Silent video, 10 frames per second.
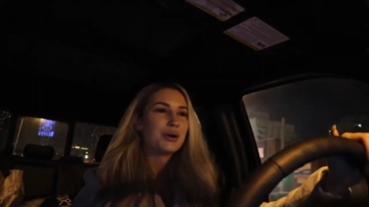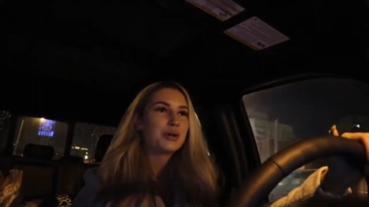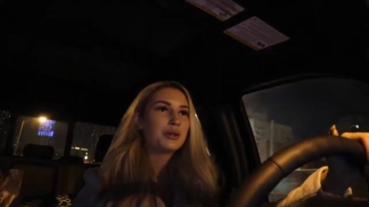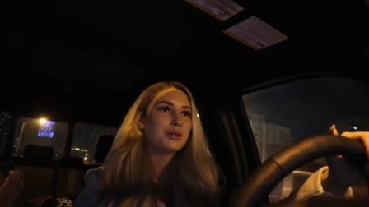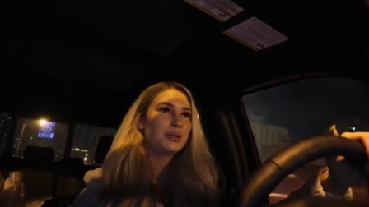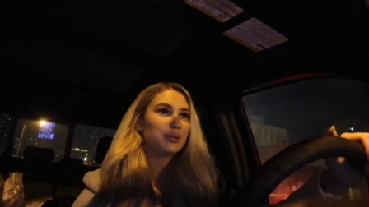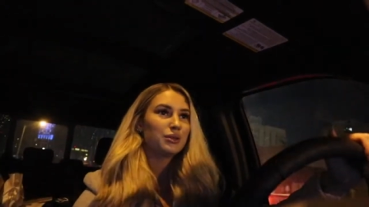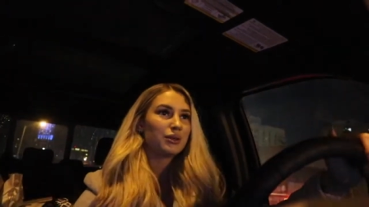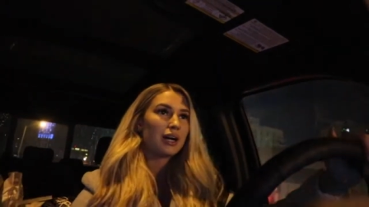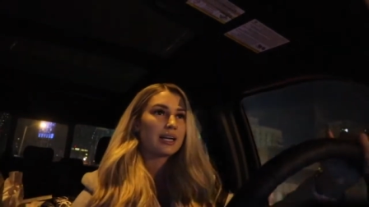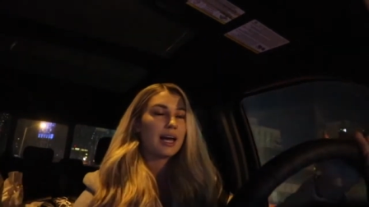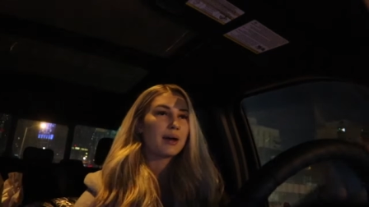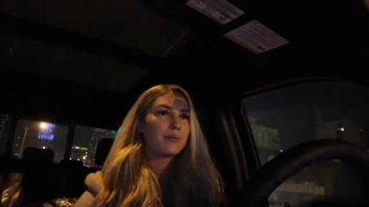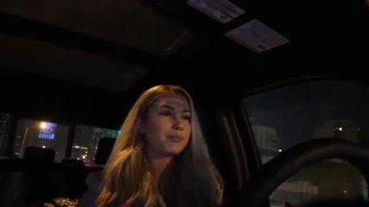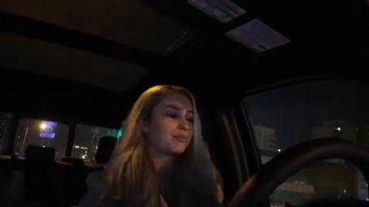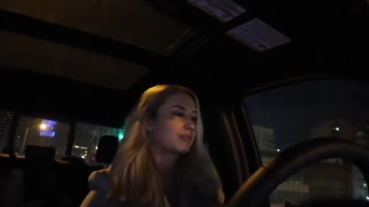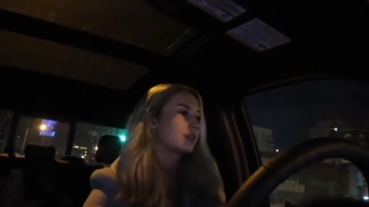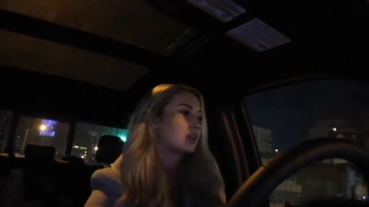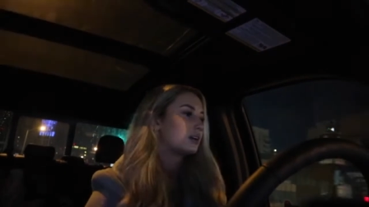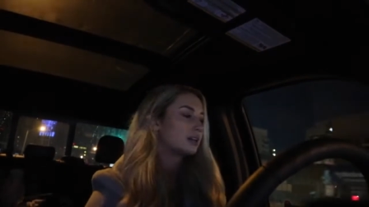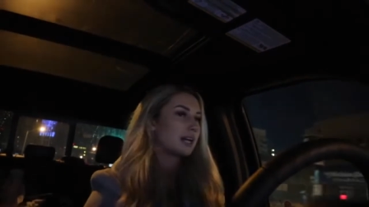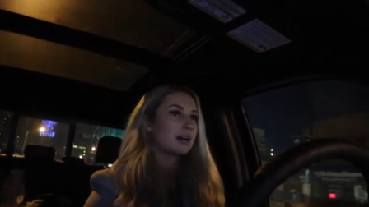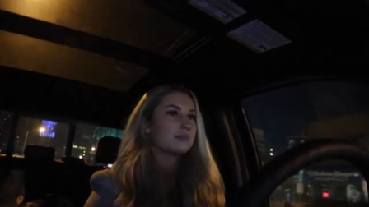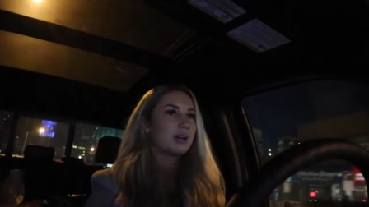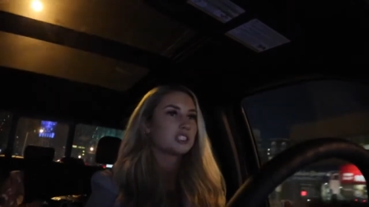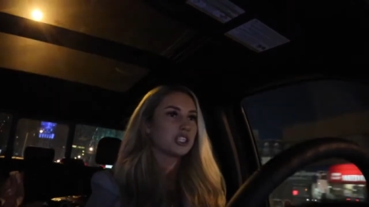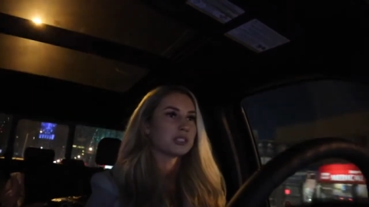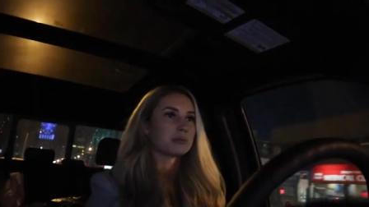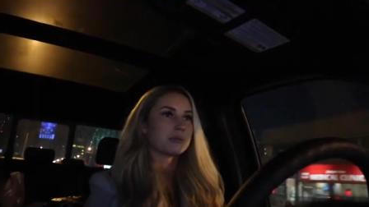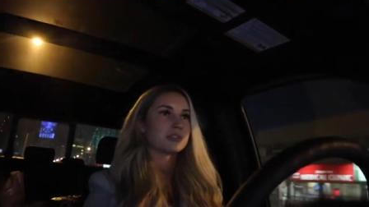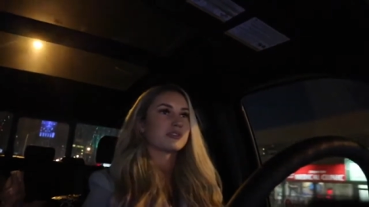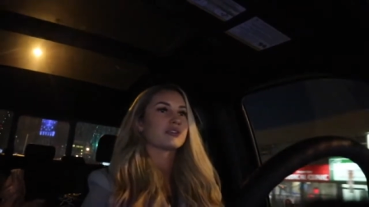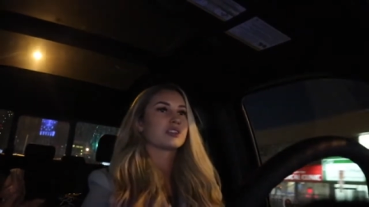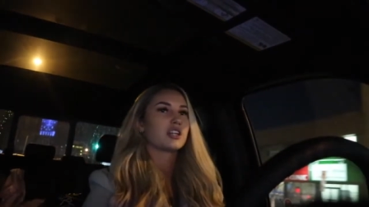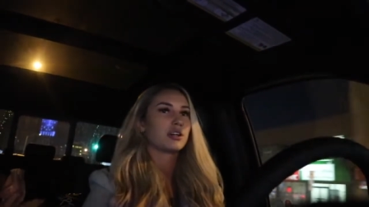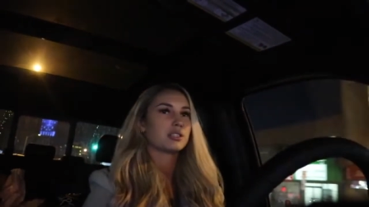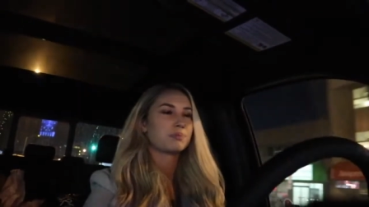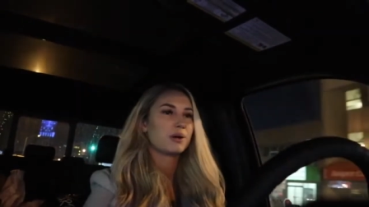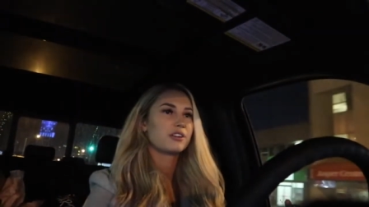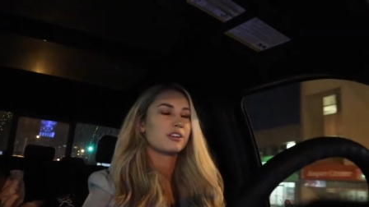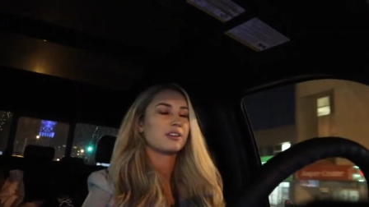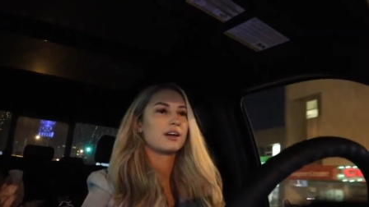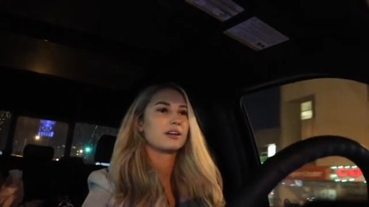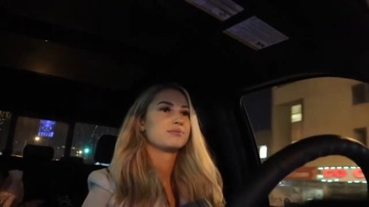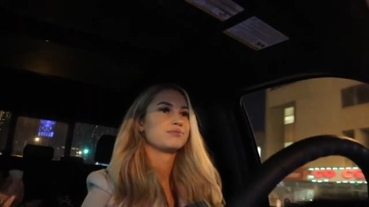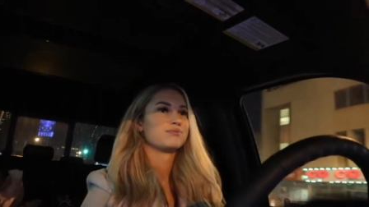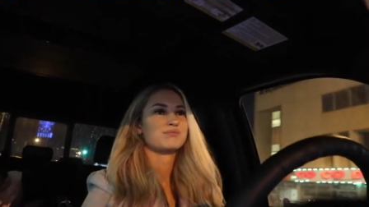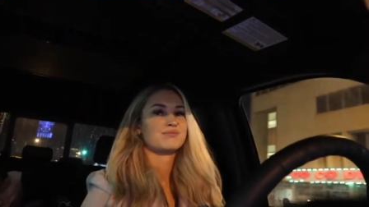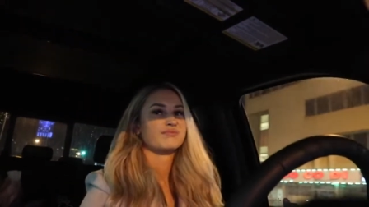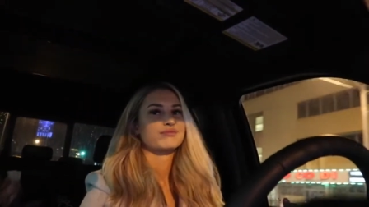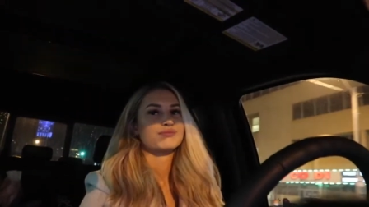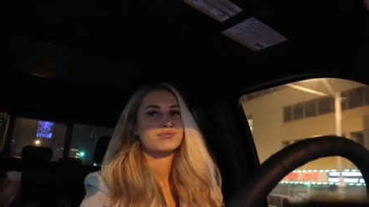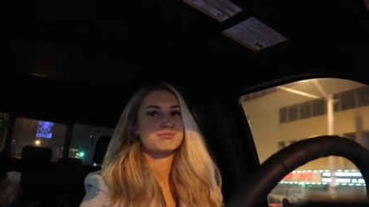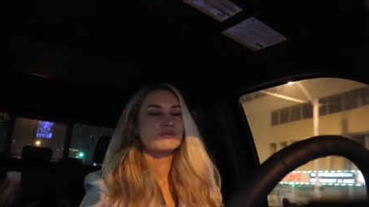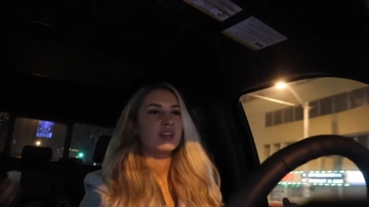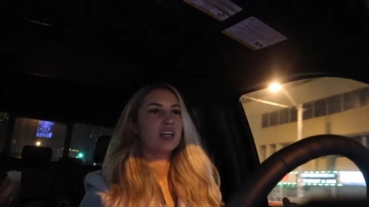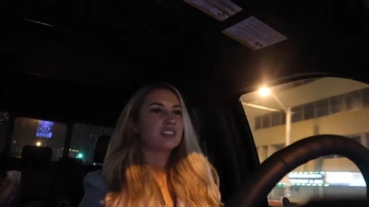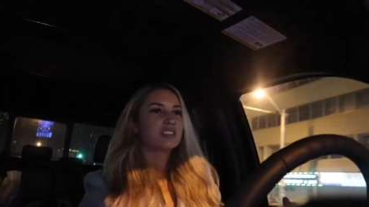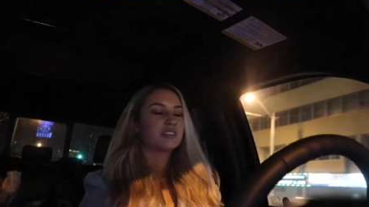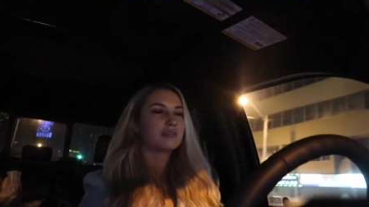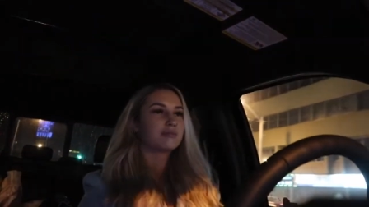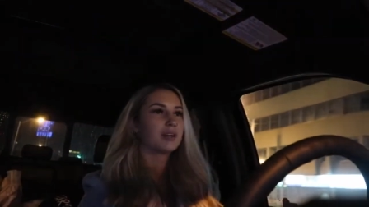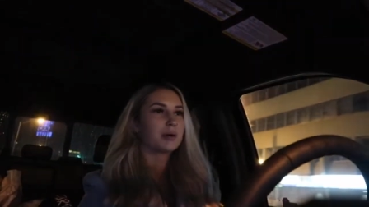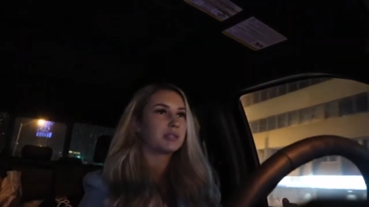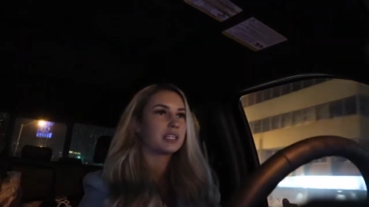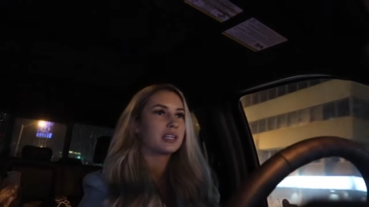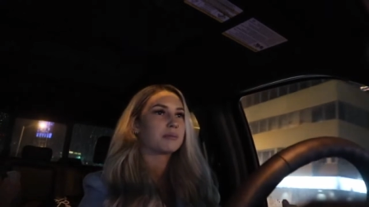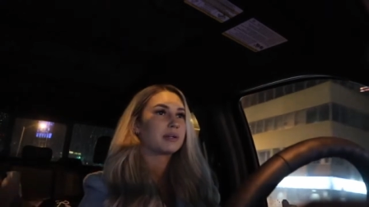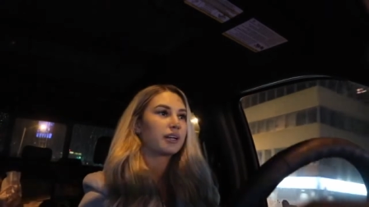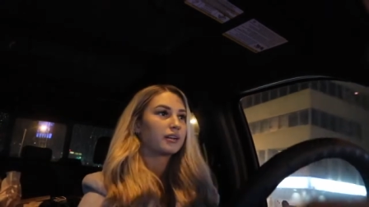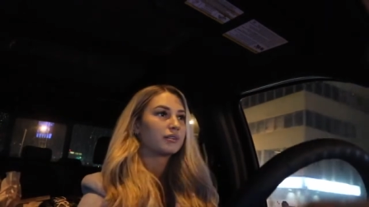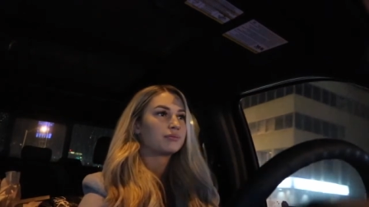Whew. Okay. Yeah, I'll show you some clips of the songs, but other than that, I'll just update you on my day.